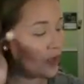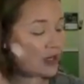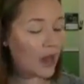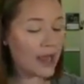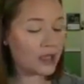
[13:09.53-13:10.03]

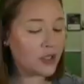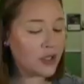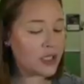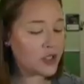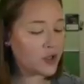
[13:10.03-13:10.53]
Now, I learned
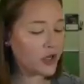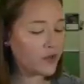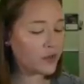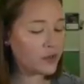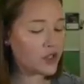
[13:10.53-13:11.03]
this trick
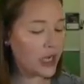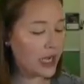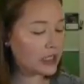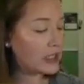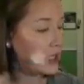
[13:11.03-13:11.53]
from
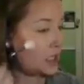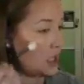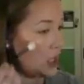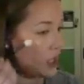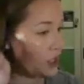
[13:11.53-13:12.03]
Jaclyn.
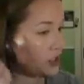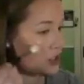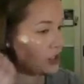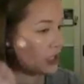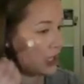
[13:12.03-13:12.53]

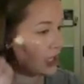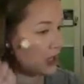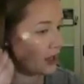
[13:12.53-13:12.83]
She